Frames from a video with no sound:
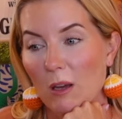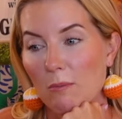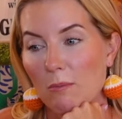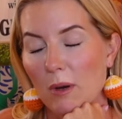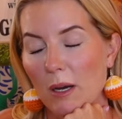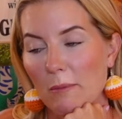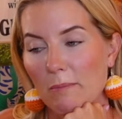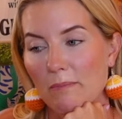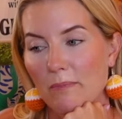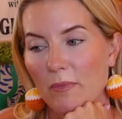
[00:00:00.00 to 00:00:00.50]

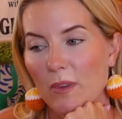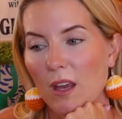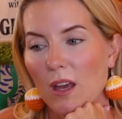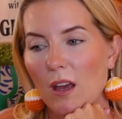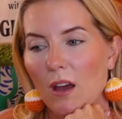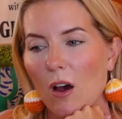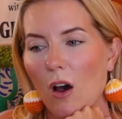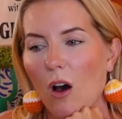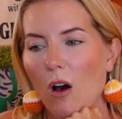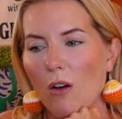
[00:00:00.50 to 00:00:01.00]
But
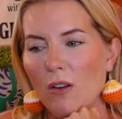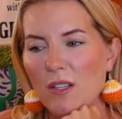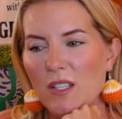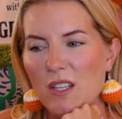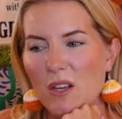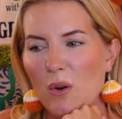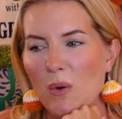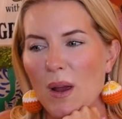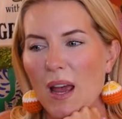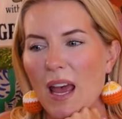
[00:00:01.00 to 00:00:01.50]

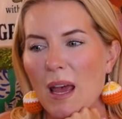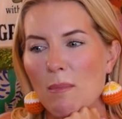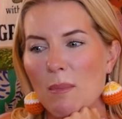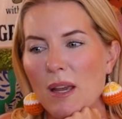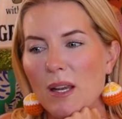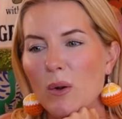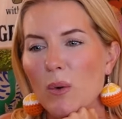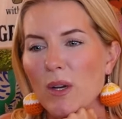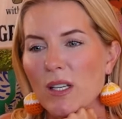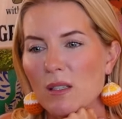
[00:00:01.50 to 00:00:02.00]
also, am
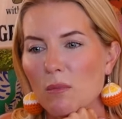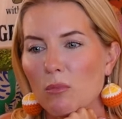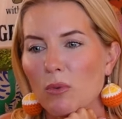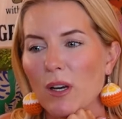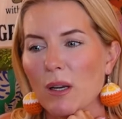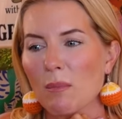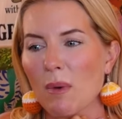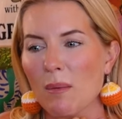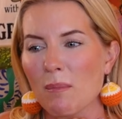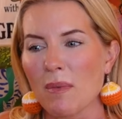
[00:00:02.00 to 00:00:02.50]
I going to
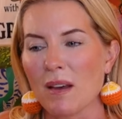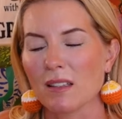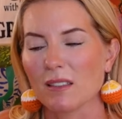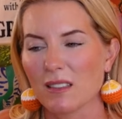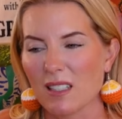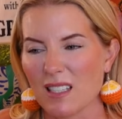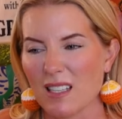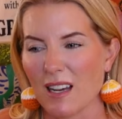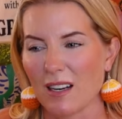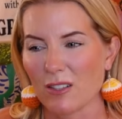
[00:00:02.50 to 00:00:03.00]
bring my metal
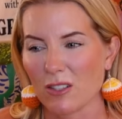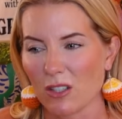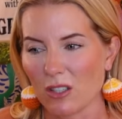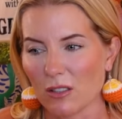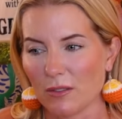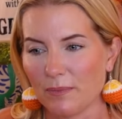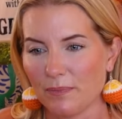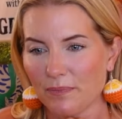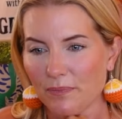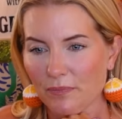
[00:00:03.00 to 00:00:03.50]
detector?
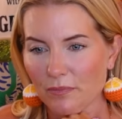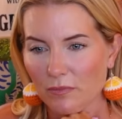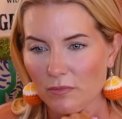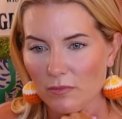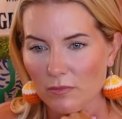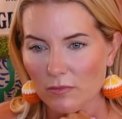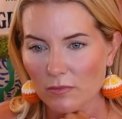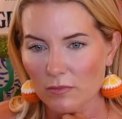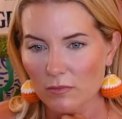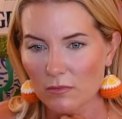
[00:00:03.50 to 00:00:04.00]

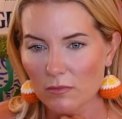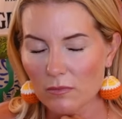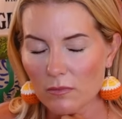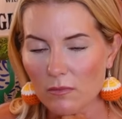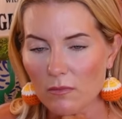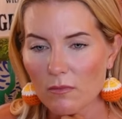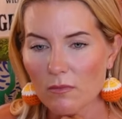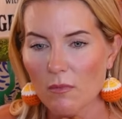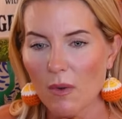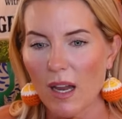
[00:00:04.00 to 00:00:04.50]

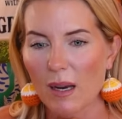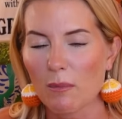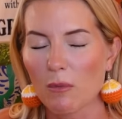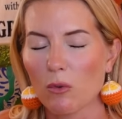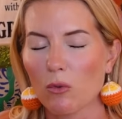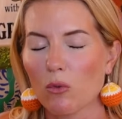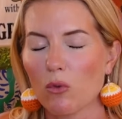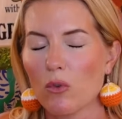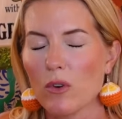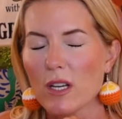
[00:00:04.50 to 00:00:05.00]
I'm
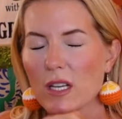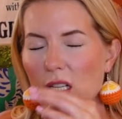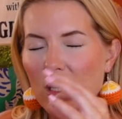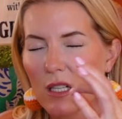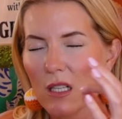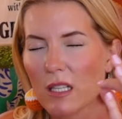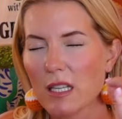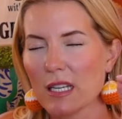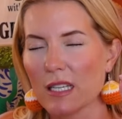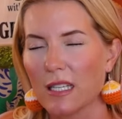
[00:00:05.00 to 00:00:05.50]

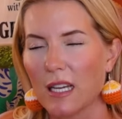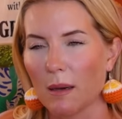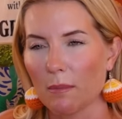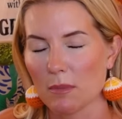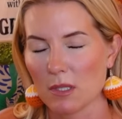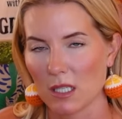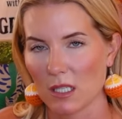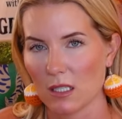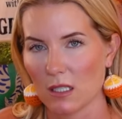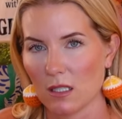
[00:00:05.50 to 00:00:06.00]
really
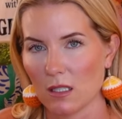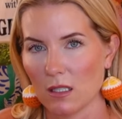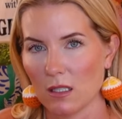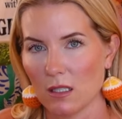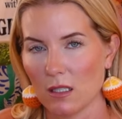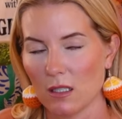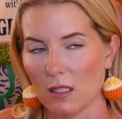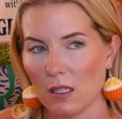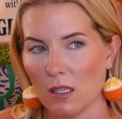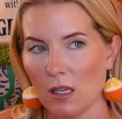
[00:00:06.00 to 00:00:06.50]
tempted
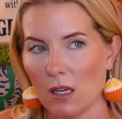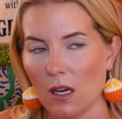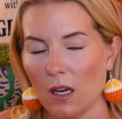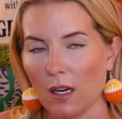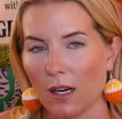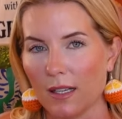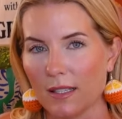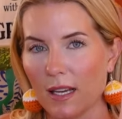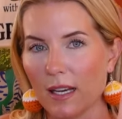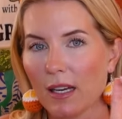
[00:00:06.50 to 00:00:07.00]

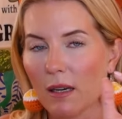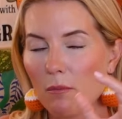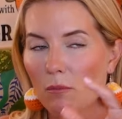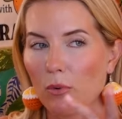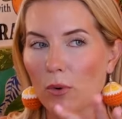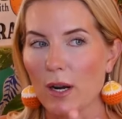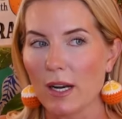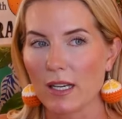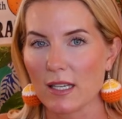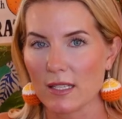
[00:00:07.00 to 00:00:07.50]
because I can
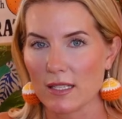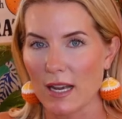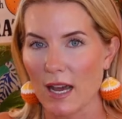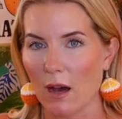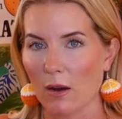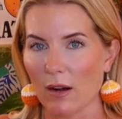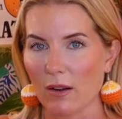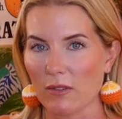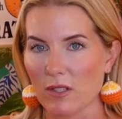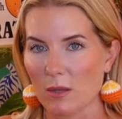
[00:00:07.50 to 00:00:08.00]
break it
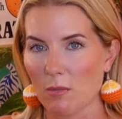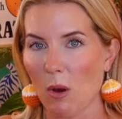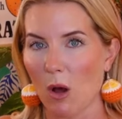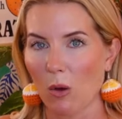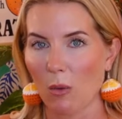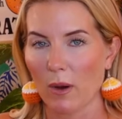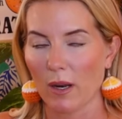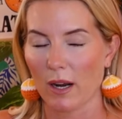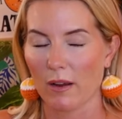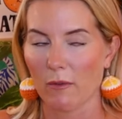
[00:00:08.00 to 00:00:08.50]
down. I have a
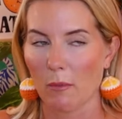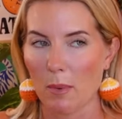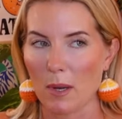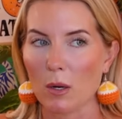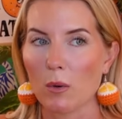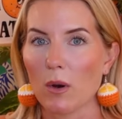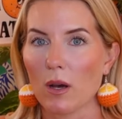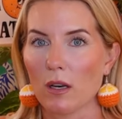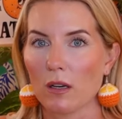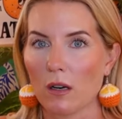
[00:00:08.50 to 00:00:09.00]
small one, I have a
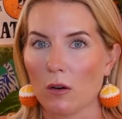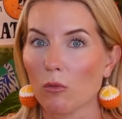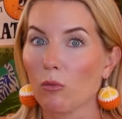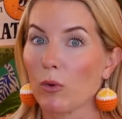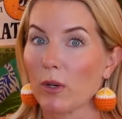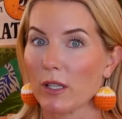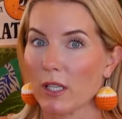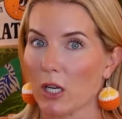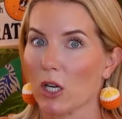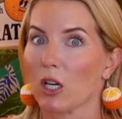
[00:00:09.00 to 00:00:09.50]
big one, a
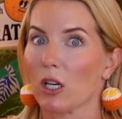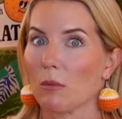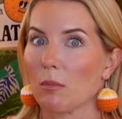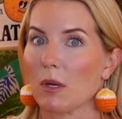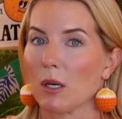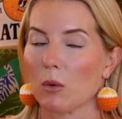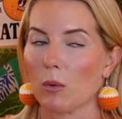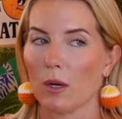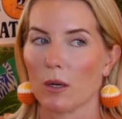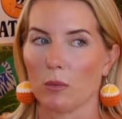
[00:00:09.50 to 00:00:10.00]
really good
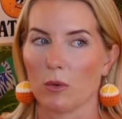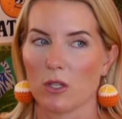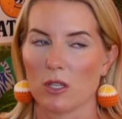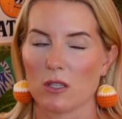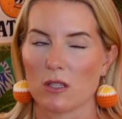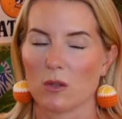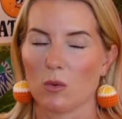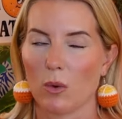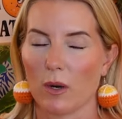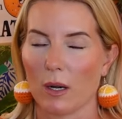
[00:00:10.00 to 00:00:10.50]
big one, which
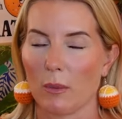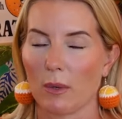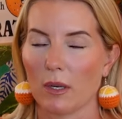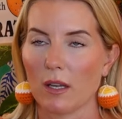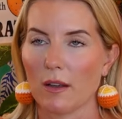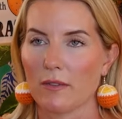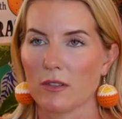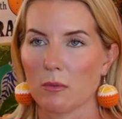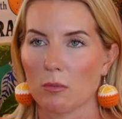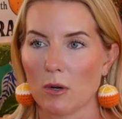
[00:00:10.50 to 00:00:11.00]
is the one I would
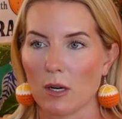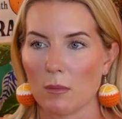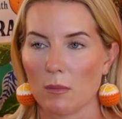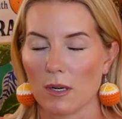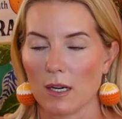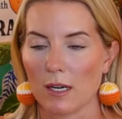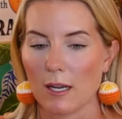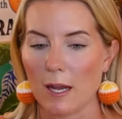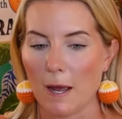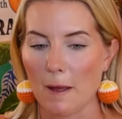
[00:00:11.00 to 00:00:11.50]
love to bring,
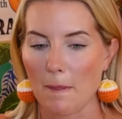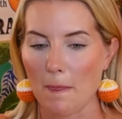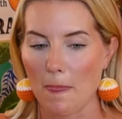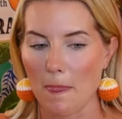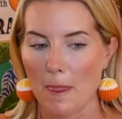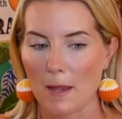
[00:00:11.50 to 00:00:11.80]
but I can't.